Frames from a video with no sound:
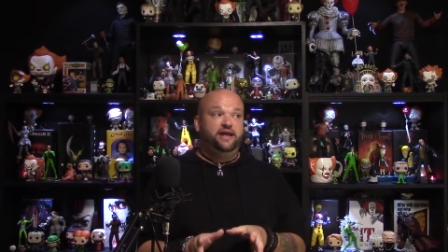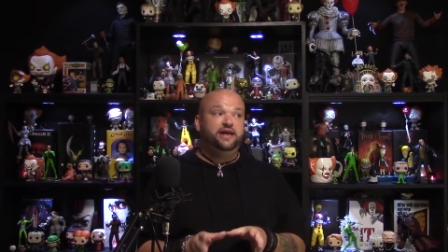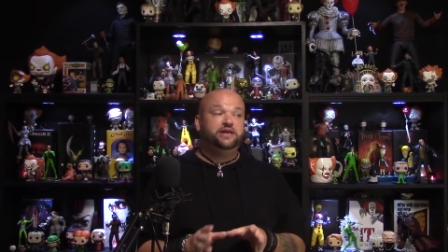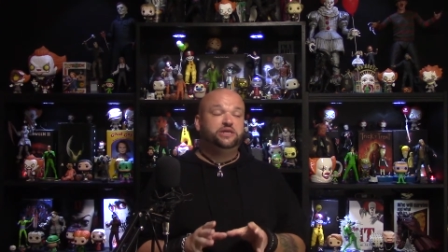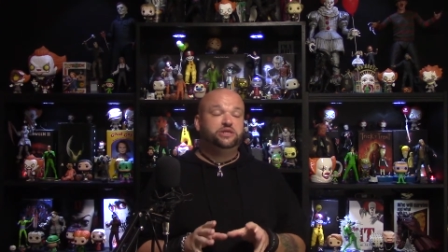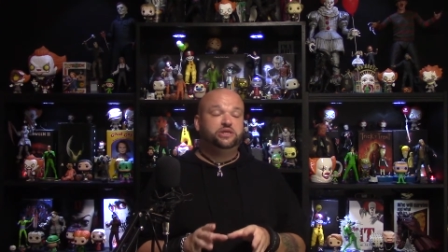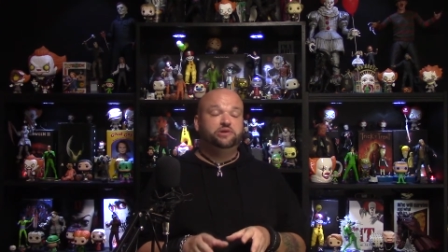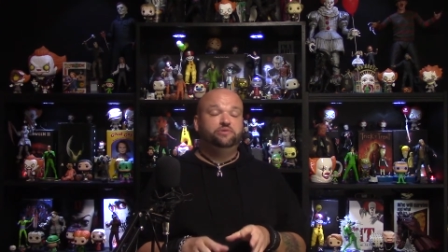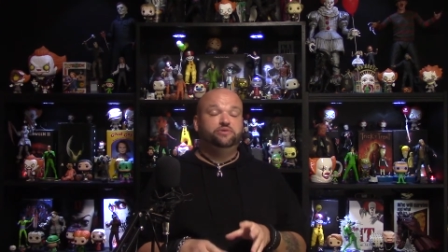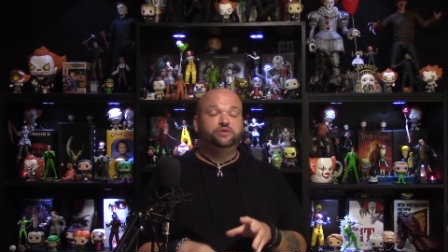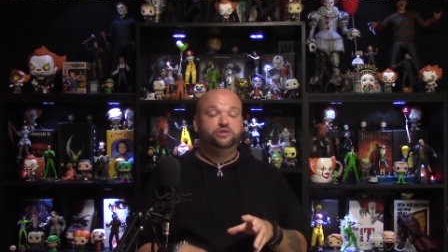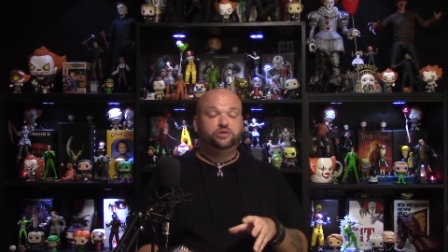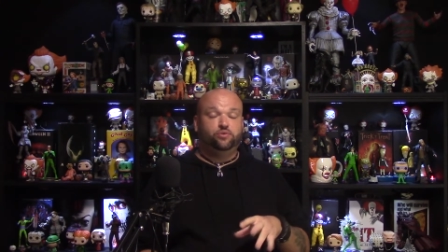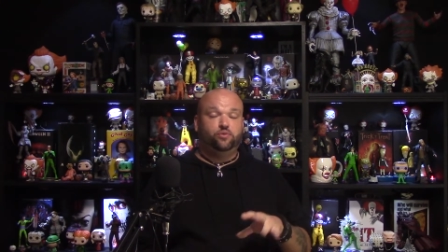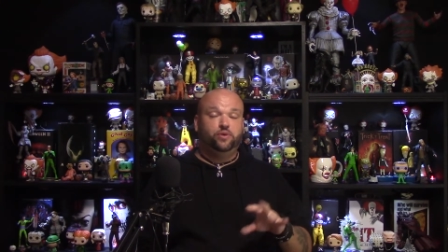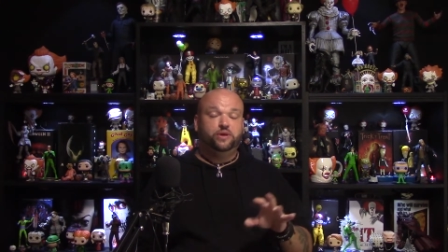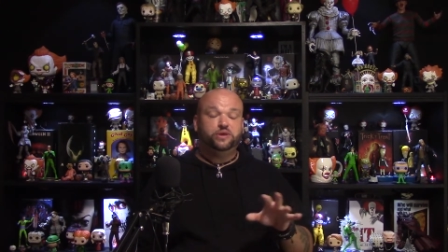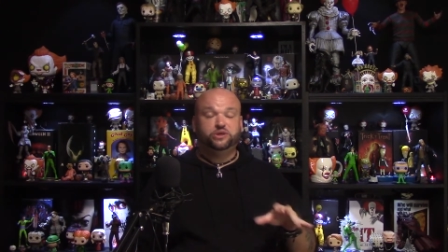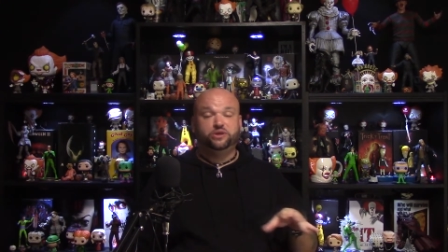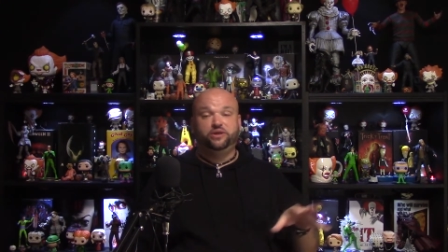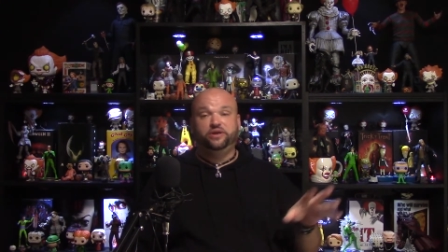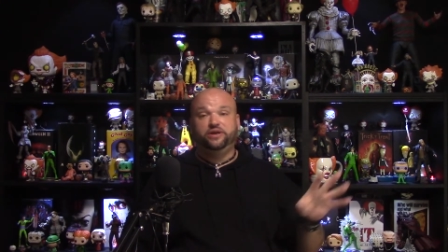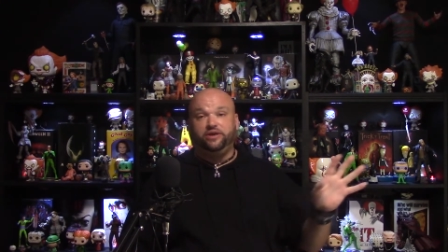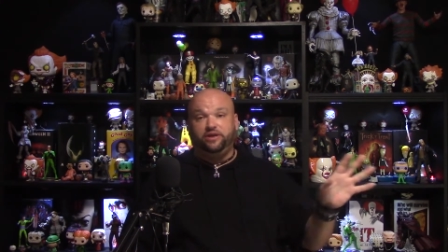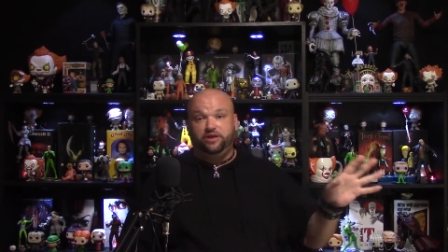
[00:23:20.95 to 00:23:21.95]
actually was
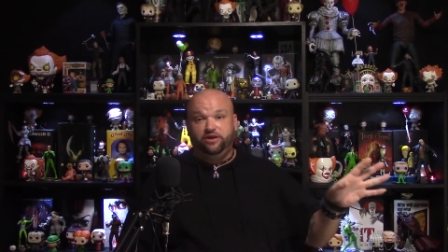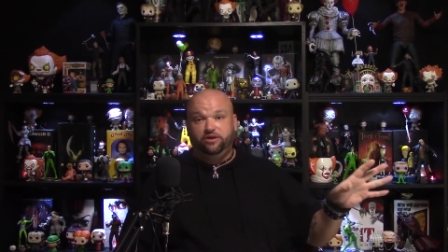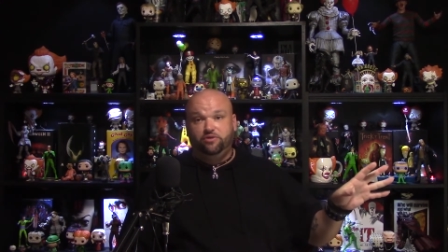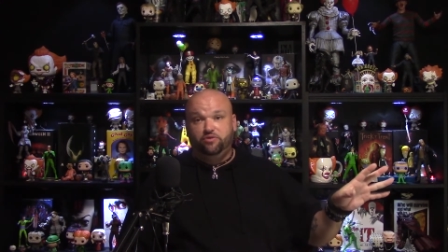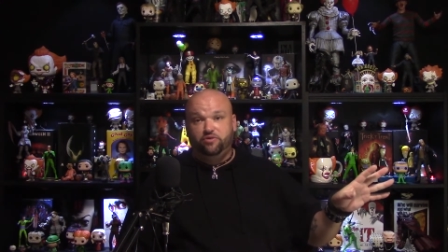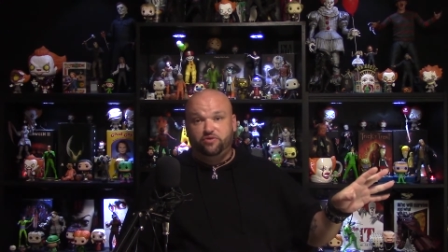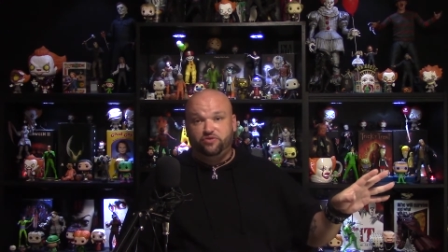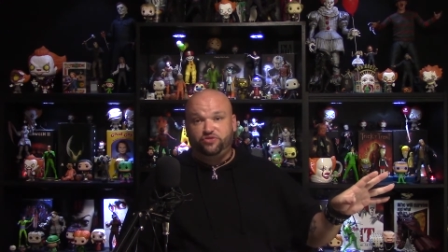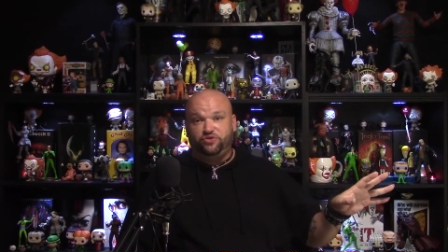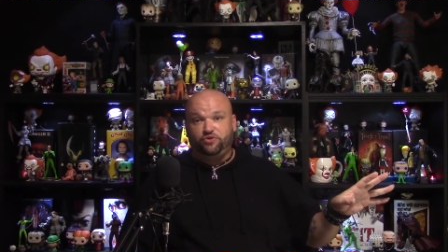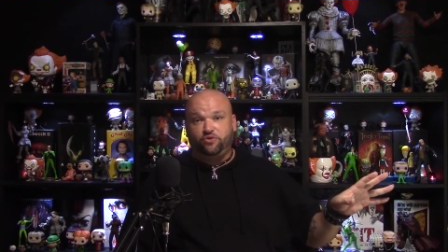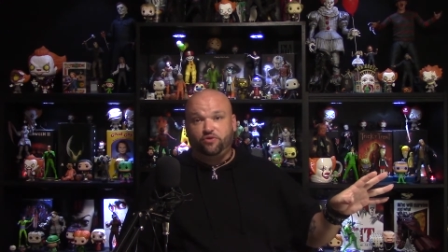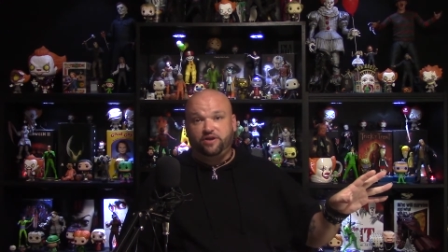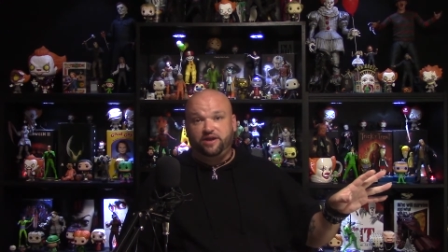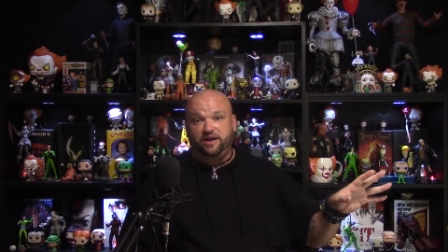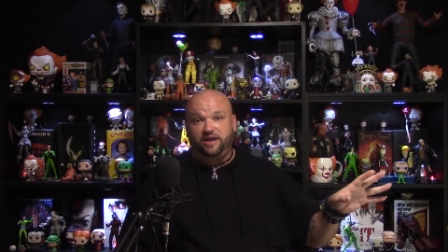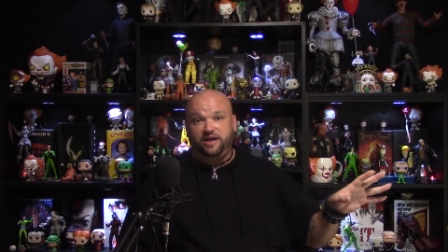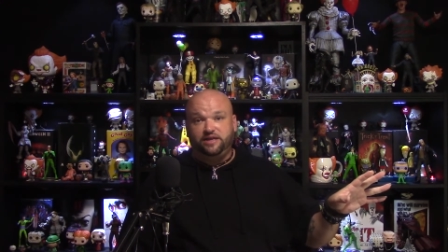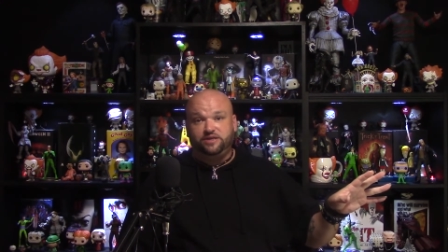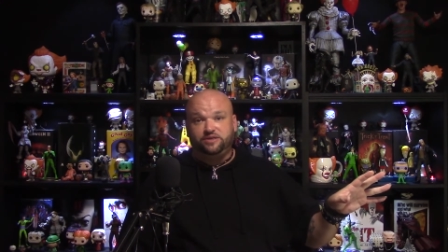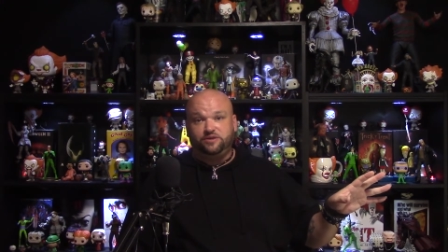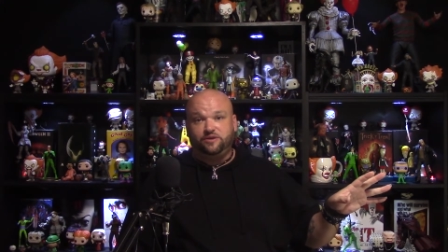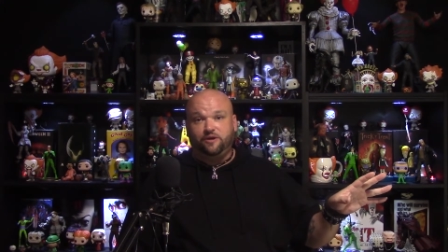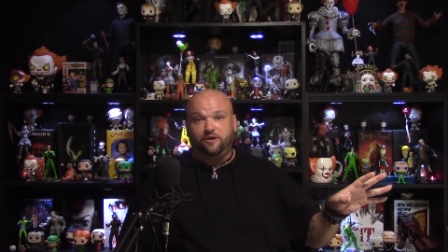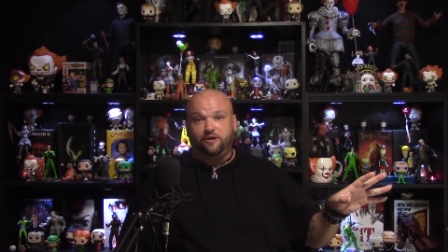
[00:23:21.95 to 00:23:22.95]
originally going to go with Thor to
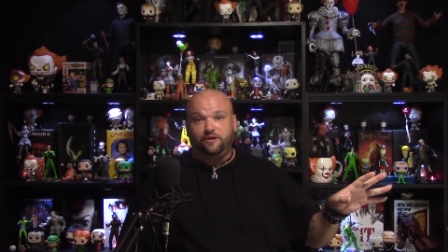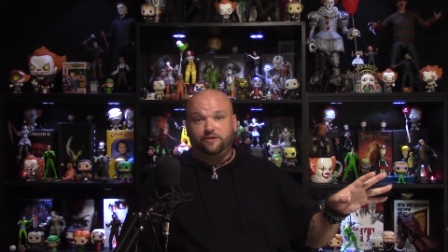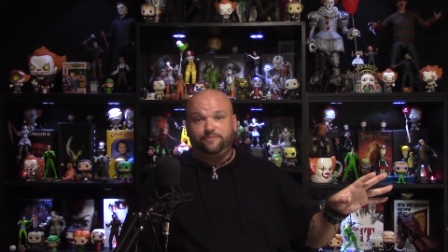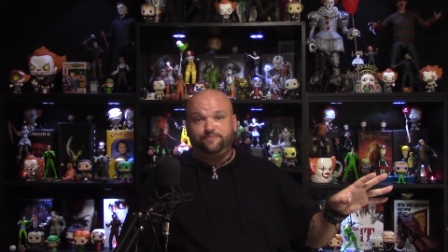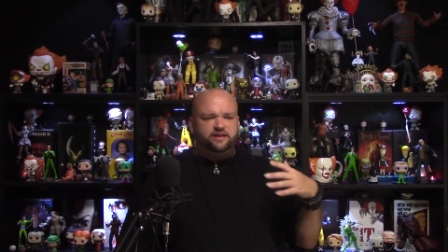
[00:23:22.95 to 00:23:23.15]
Asgard,